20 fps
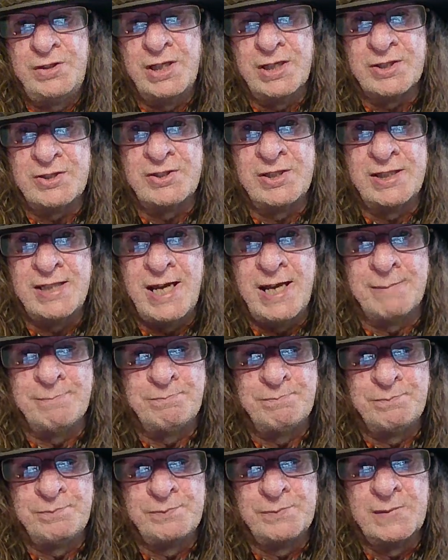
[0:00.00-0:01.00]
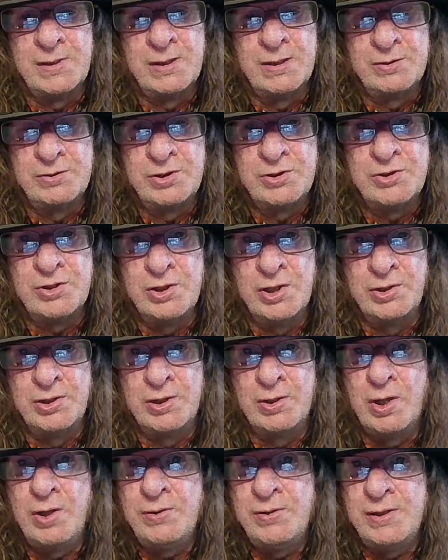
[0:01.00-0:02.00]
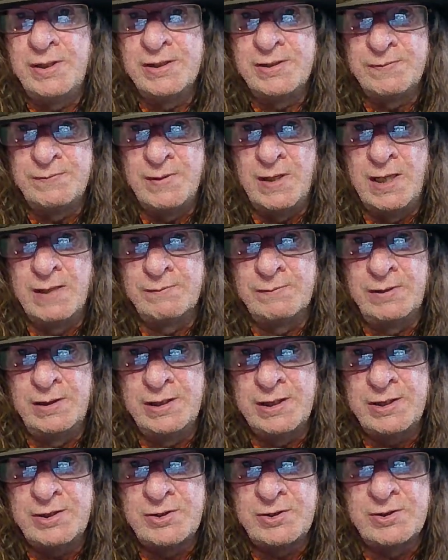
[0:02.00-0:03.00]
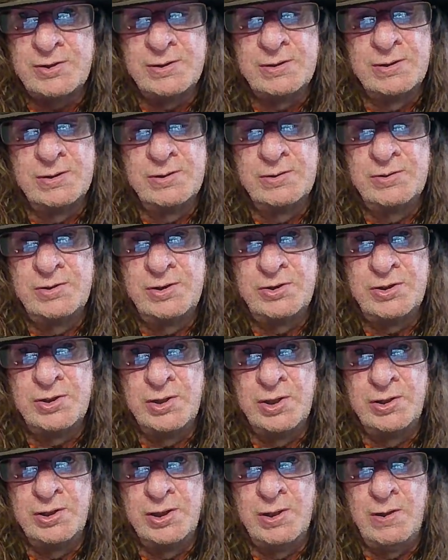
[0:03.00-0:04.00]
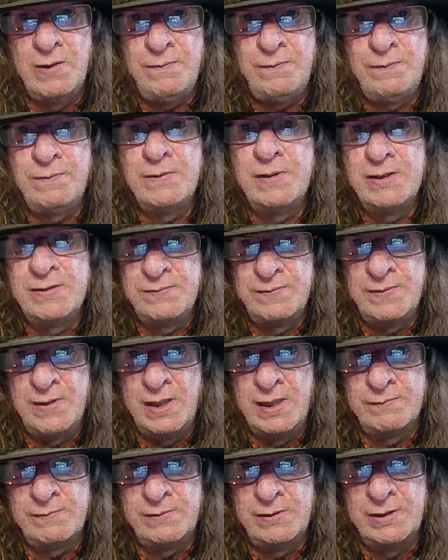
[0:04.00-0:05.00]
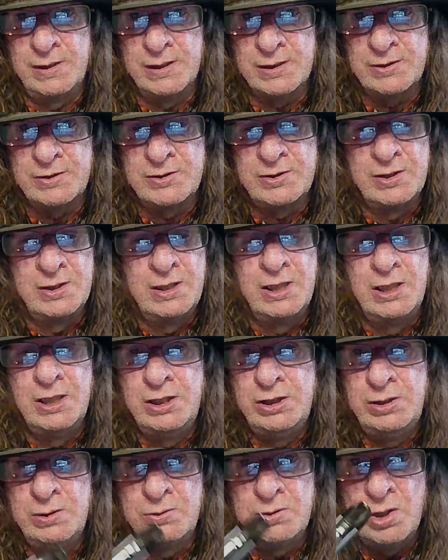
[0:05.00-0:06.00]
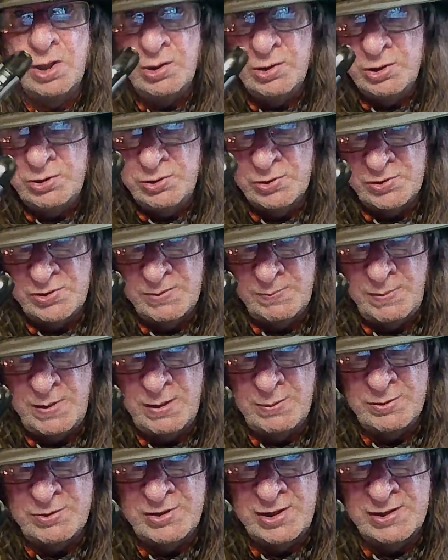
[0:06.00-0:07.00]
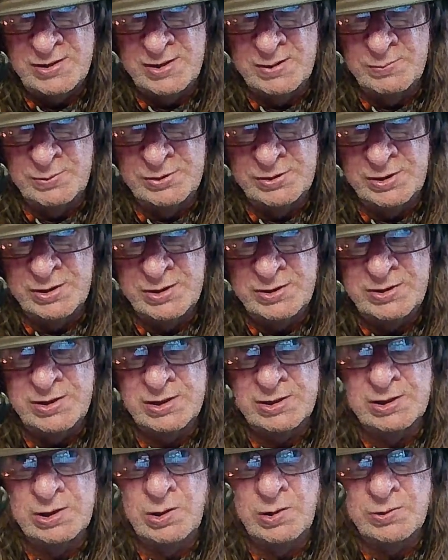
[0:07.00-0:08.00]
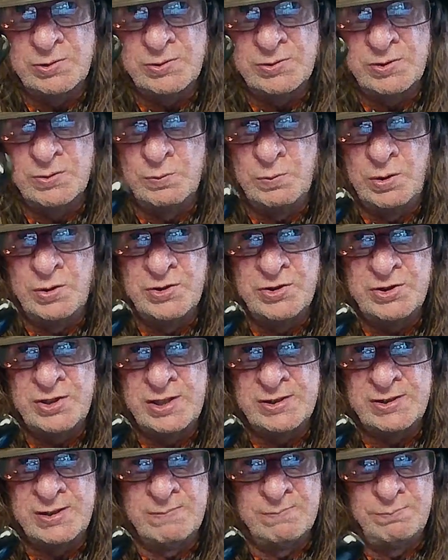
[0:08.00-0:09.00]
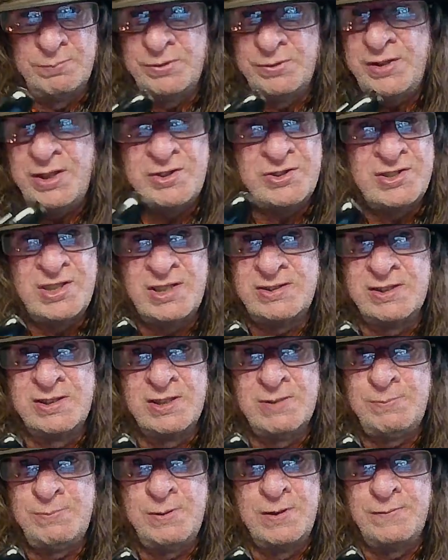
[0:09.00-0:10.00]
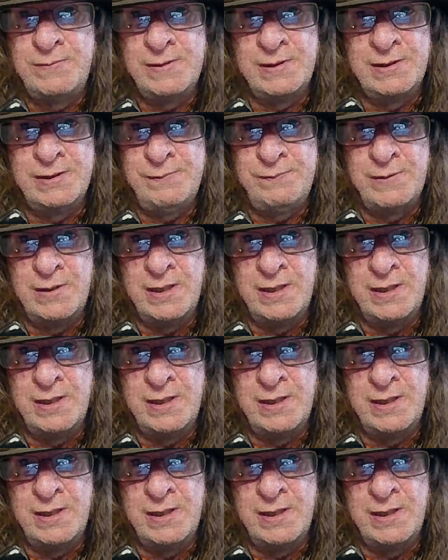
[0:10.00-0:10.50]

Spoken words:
This again, to turn it on, it's 5 clicks. To turn it off, it's 5 clicks. You can't adjust the power setting with this. It's locked to one setting, but that setting is perfectly